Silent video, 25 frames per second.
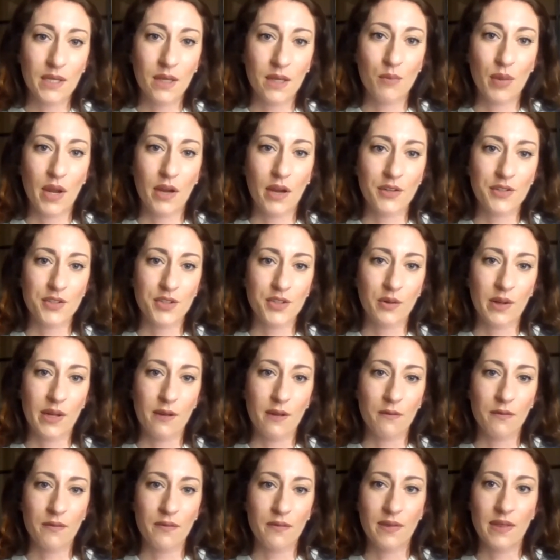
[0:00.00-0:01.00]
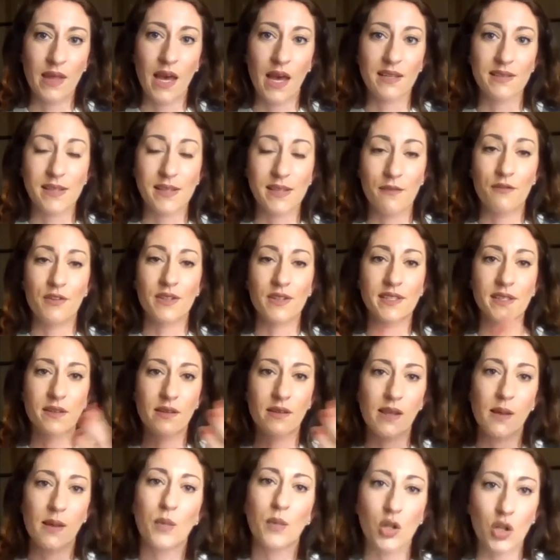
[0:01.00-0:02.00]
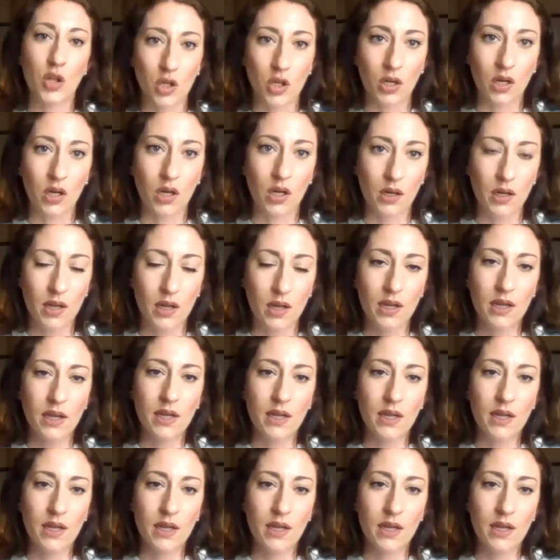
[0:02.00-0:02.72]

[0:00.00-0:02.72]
compared to if thus, if a similar